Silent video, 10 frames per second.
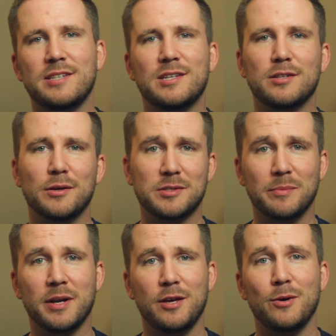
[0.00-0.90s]
he saw
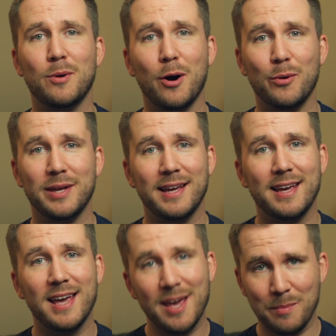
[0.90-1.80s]
somebody who owed
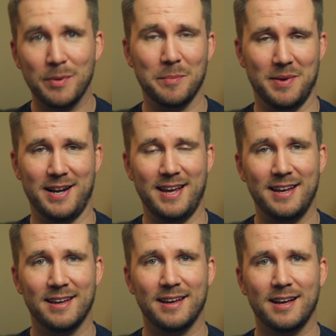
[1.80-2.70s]
him
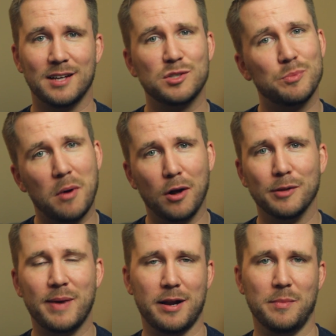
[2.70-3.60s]
money, a small
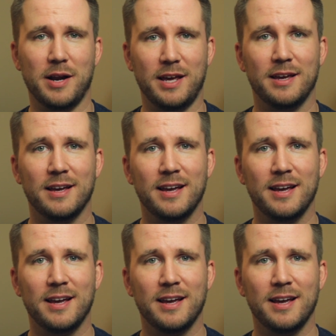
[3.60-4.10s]
amount of money.